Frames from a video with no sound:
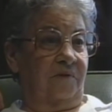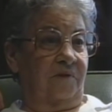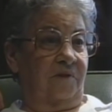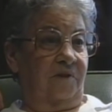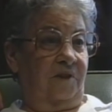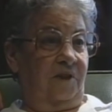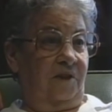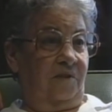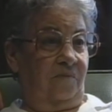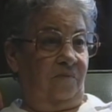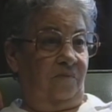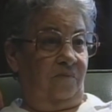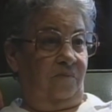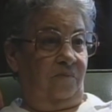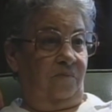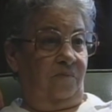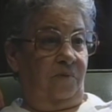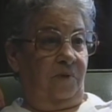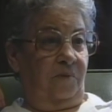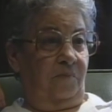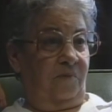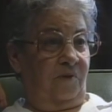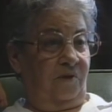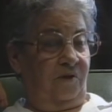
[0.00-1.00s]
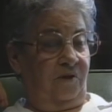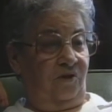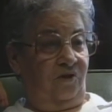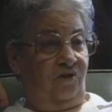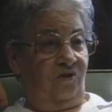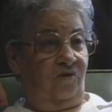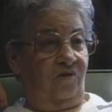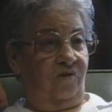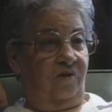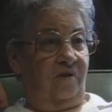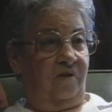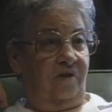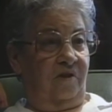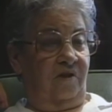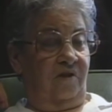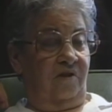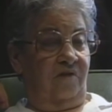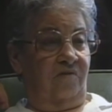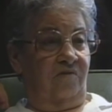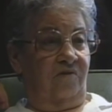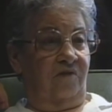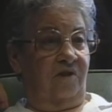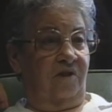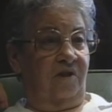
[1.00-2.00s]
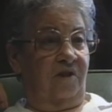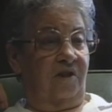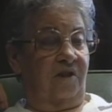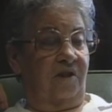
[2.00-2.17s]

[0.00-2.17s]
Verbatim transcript: to get people to join the union.